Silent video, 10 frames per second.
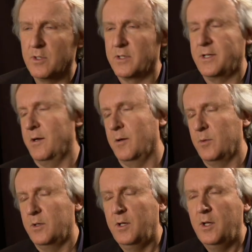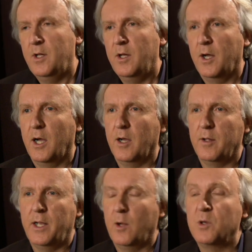have looked terrible.
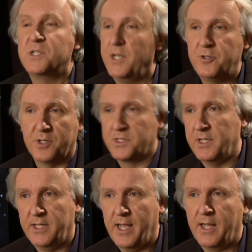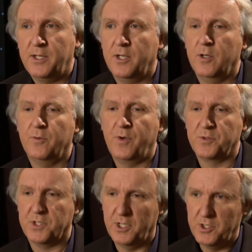Uh, and I wasn't interested in that. You know, if I
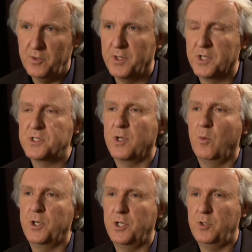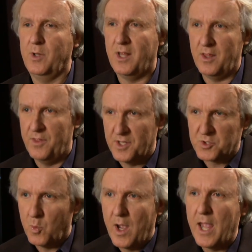was going to do this, I wanted to do it
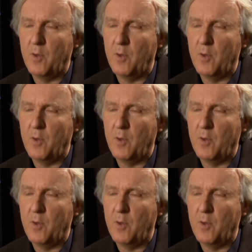this way,